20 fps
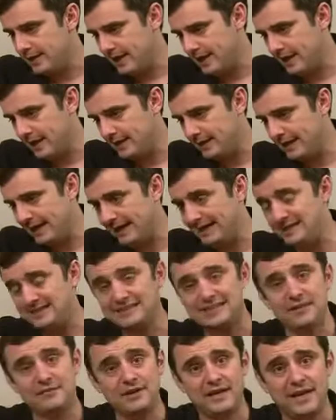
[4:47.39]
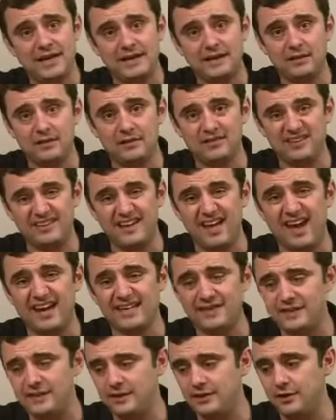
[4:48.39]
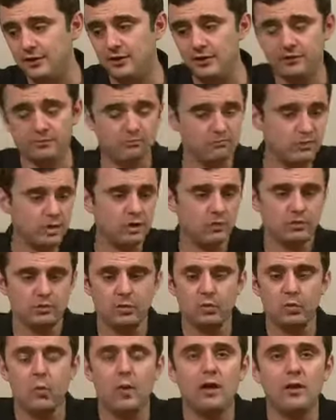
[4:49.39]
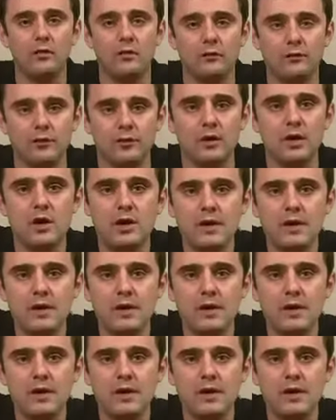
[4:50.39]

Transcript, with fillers: and 87 to, 90 here, and, you know, they're well over,